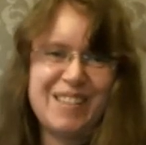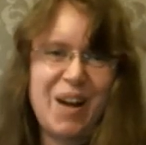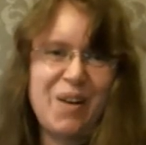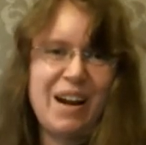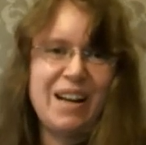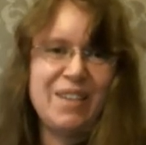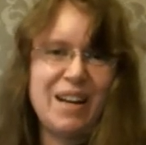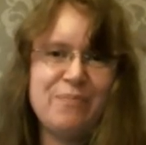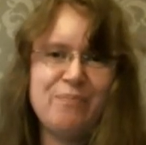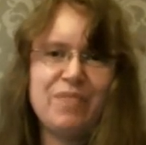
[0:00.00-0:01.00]
So
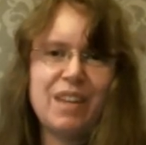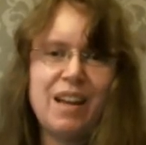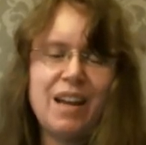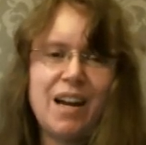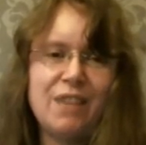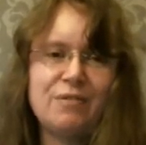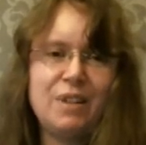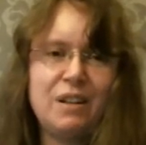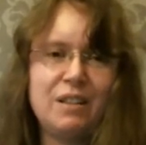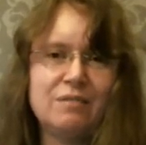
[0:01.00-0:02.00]
anyway,
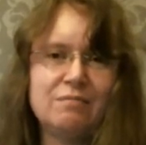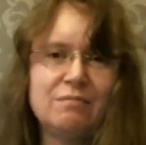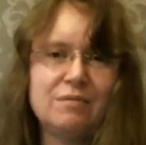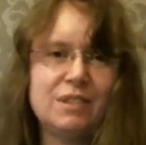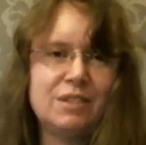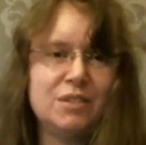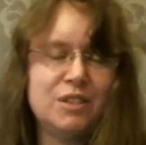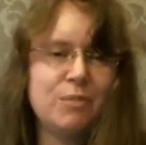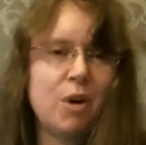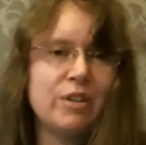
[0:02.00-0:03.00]
I've got
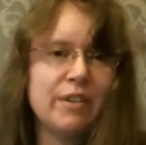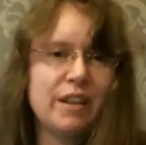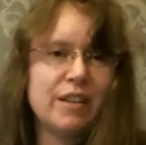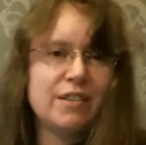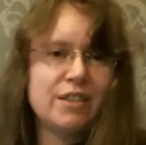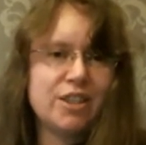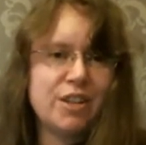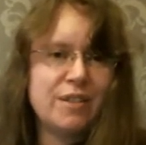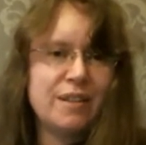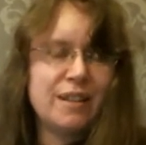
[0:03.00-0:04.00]
2 small things to
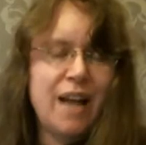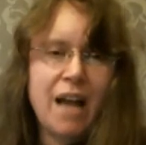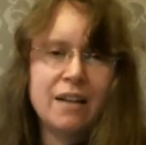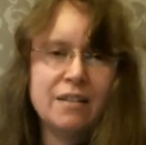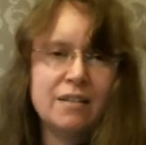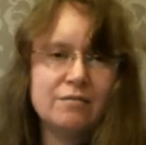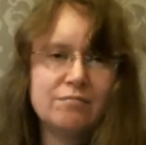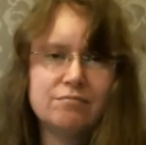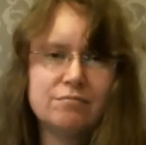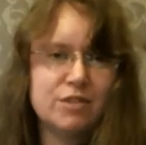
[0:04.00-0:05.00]
show you at the end.
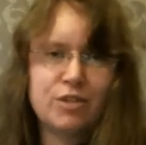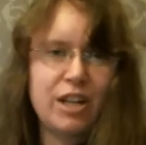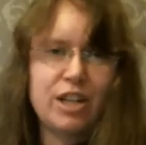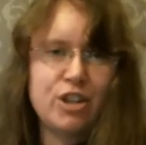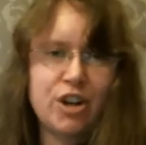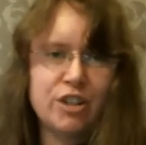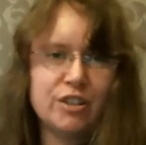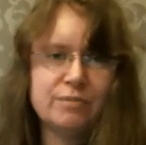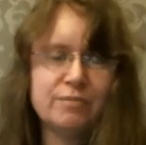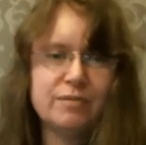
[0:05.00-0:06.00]
It's really
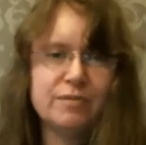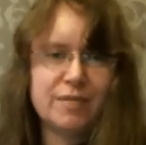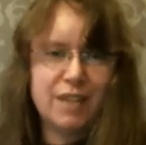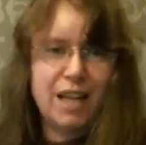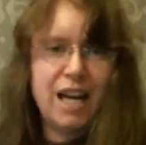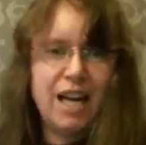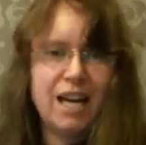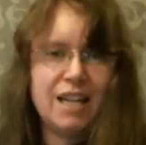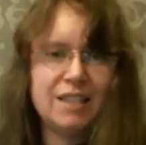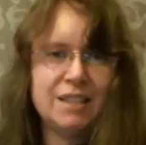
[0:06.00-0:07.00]
short.
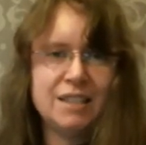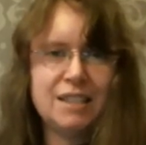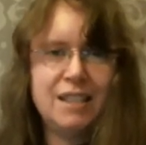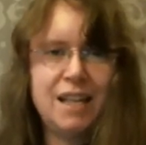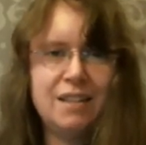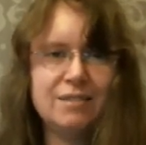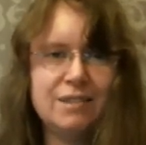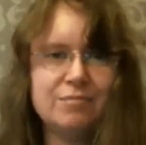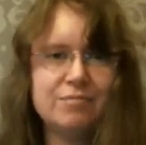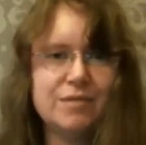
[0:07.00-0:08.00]
And yeah,
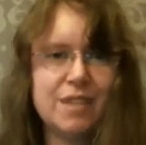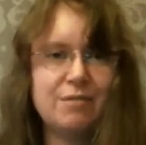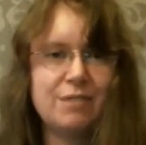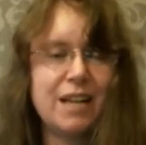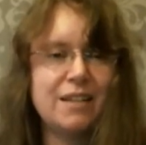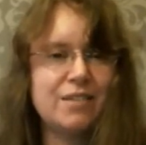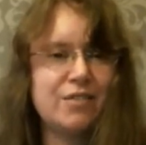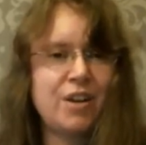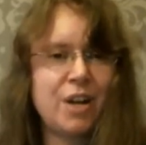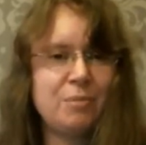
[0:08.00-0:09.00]
have a
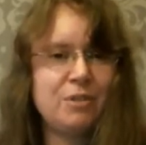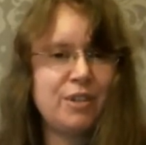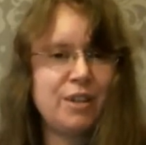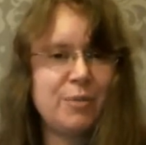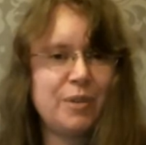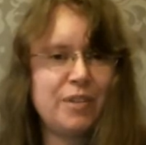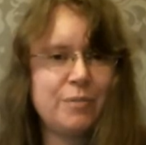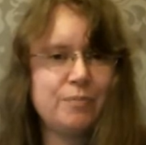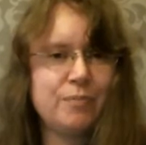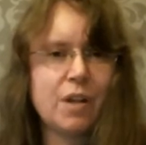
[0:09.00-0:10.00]
nice run up to
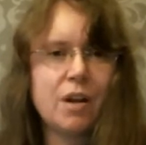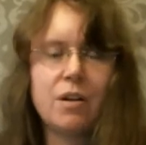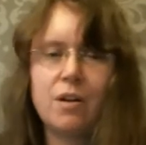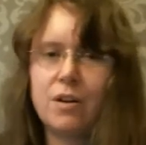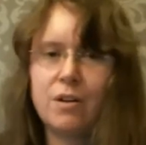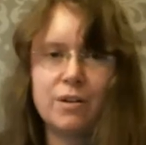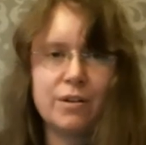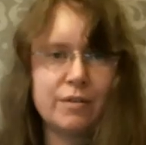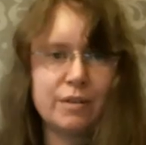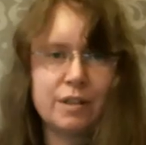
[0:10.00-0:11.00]
Christmas,
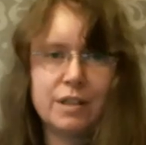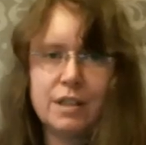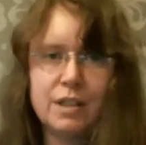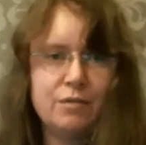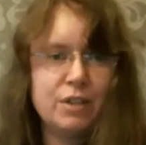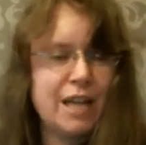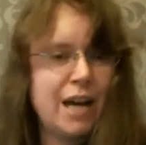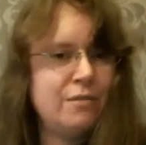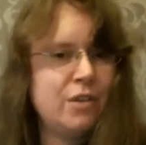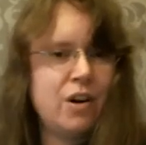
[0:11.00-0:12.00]
or
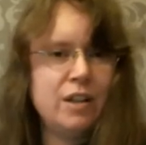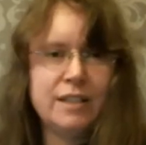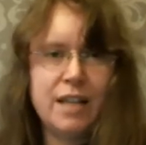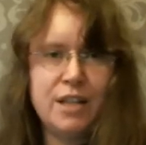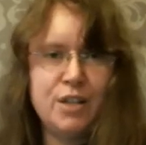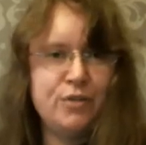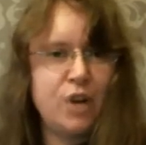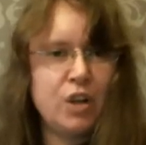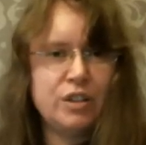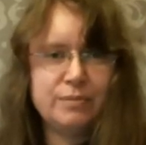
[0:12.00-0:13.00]
whatever holiday
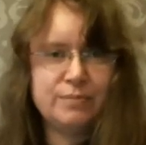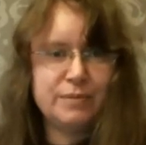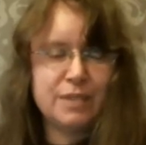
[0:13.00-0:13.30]
you've got.